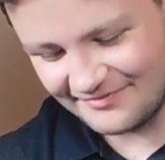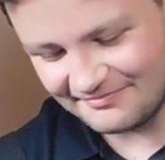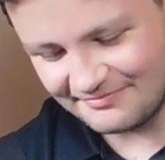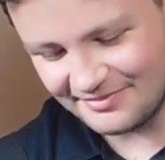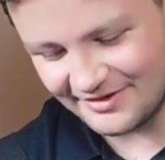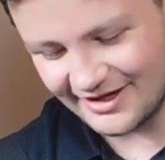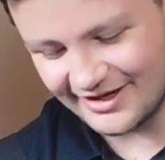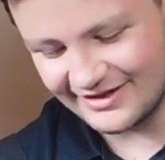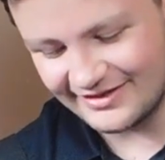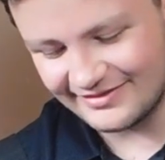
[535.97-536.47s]

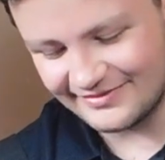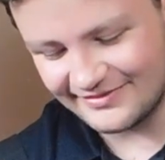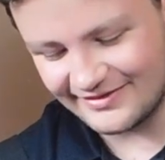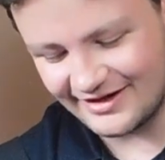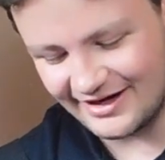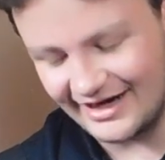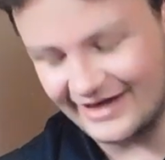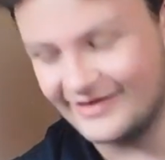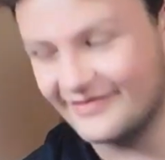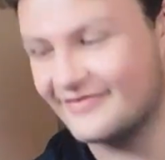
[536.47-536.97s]
But
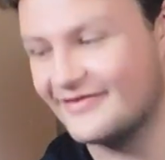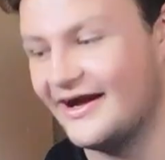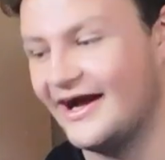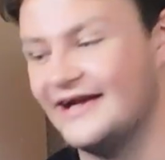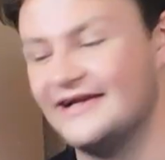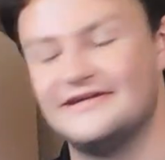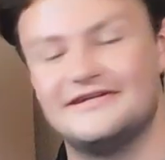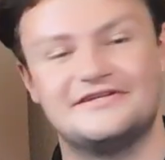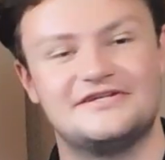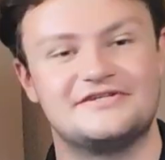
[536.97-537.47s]
I
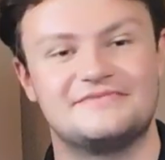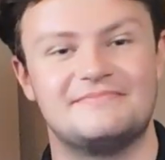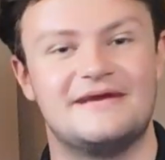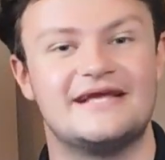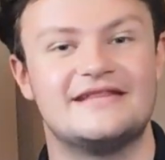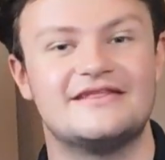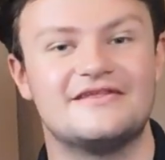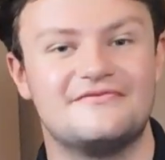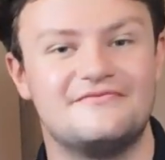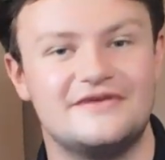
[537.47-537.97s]
decided to just
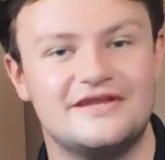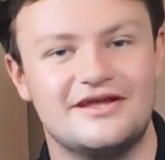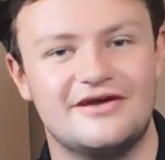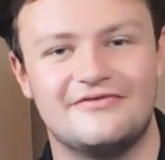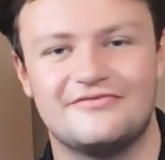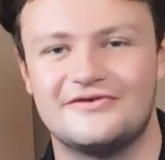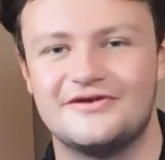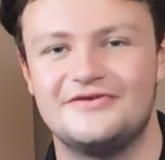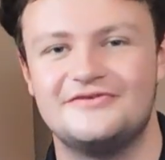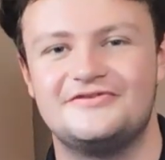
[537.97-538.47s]
make this video
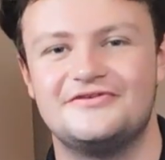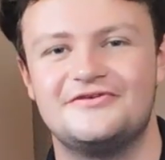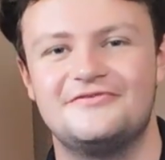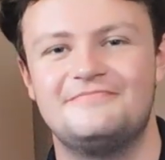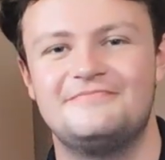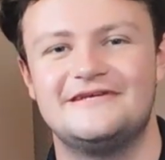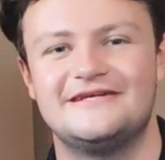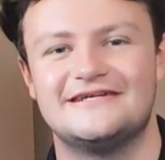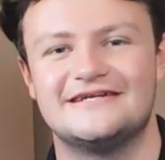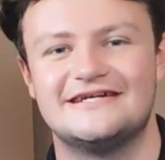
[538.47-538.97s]
for
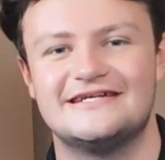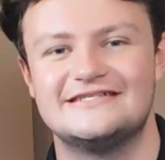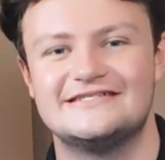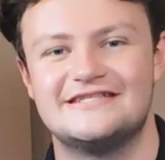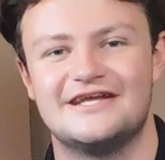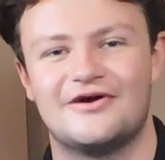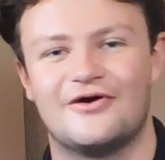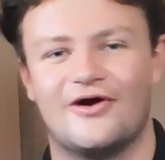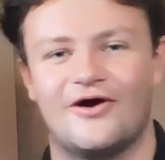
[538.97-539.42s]
YouTube because